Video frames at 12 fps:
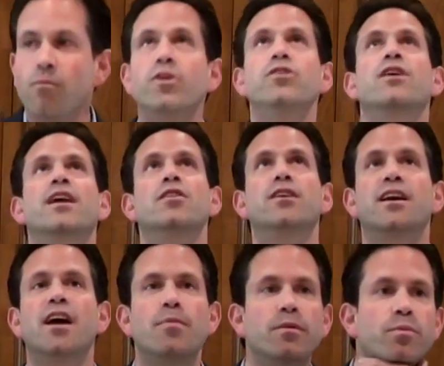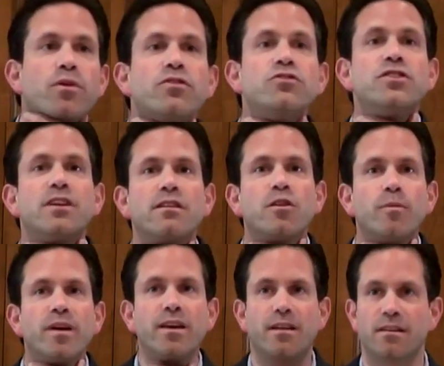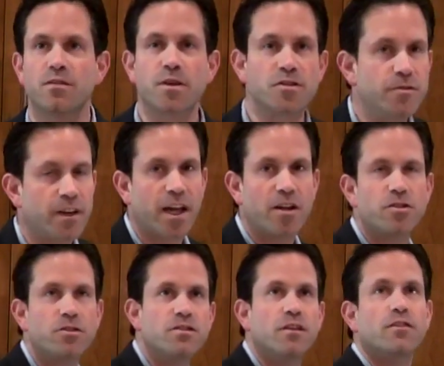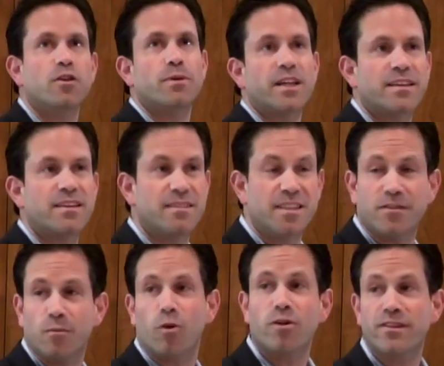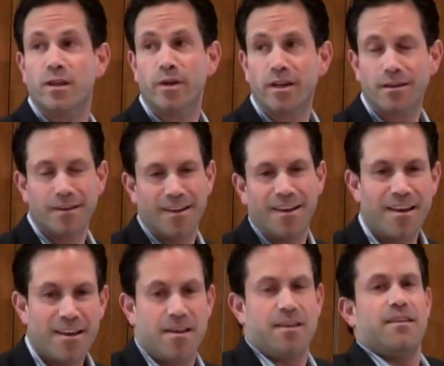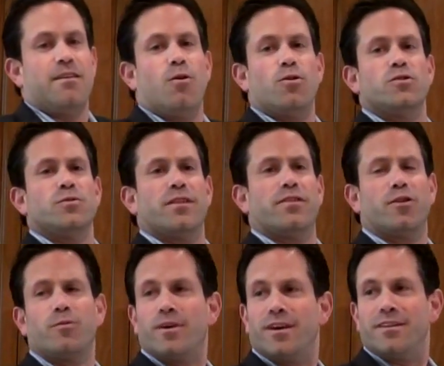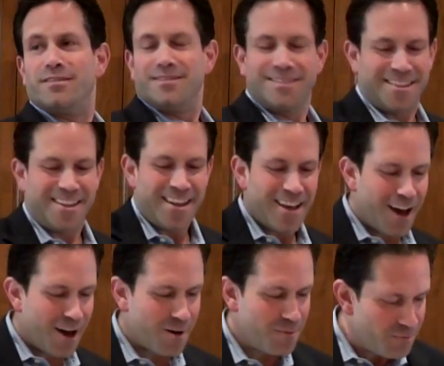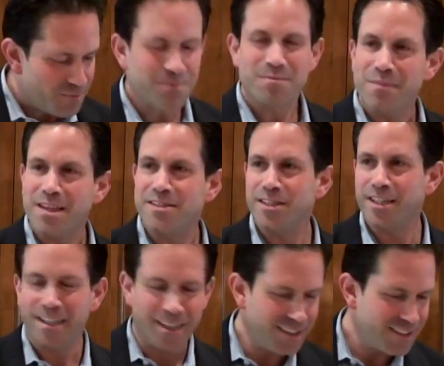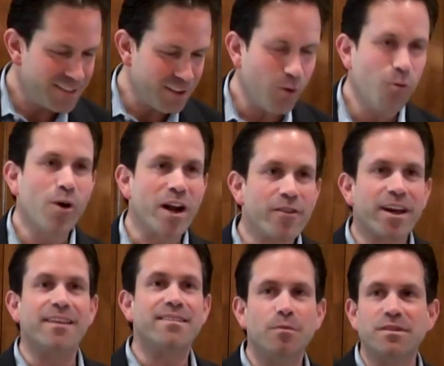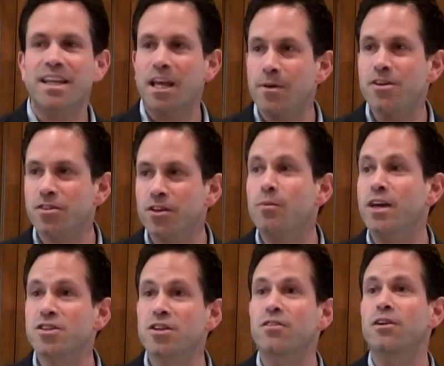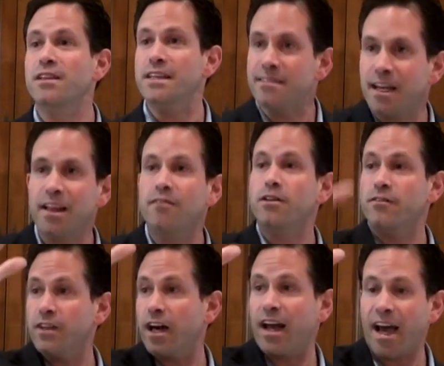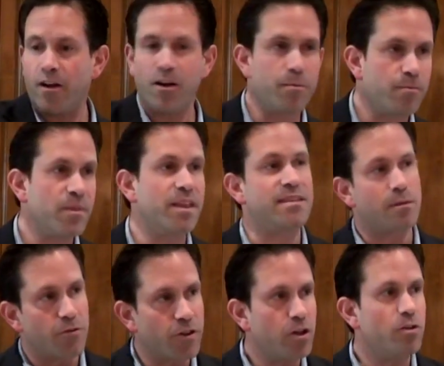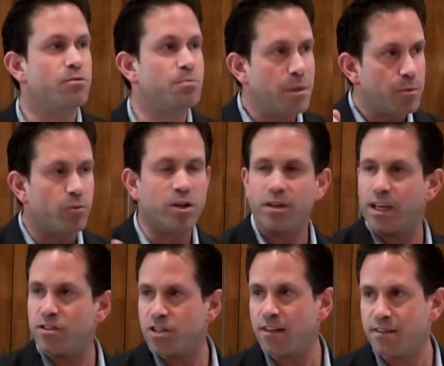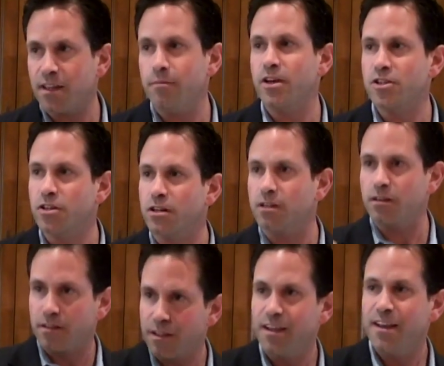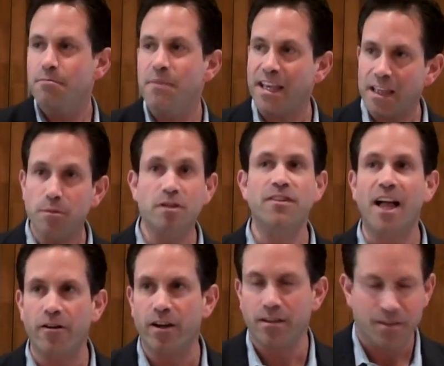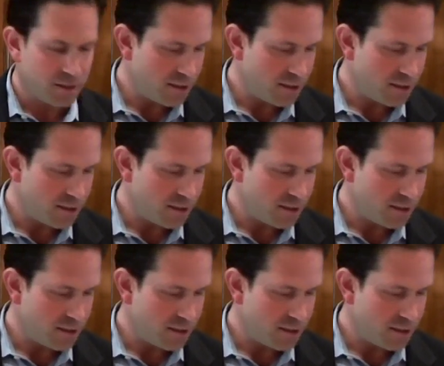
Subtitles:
when you're kind of looking up, it pulls your chin a little bit, especially if you kind of turn yourself a little bit like this, it's even more slimming. Hold your breath a little bit, makes you look good. So whenever someone's getting a picture of you, make sure they're at least eye level, if not higher up. And same for you, people, when you get shots of them, make sure you're making them look flattering.